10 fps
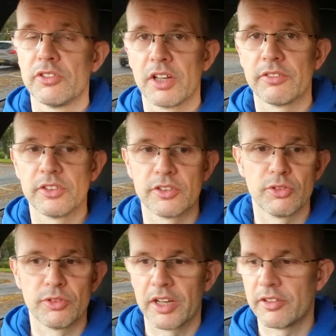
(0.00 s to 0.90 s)
driving on the
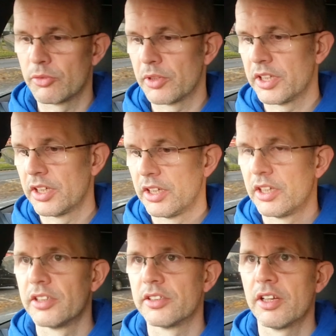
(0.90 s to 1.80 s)
dual carriageway,
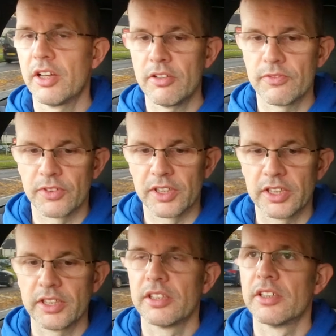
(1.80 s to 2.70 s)
so
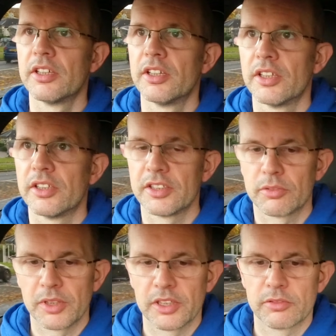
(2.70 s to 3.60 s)
hopefully this
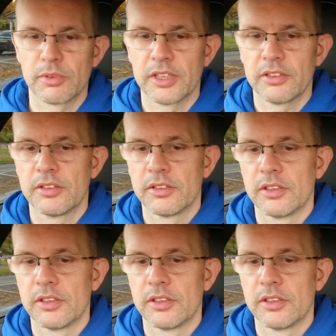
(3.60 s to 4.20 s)
will as well.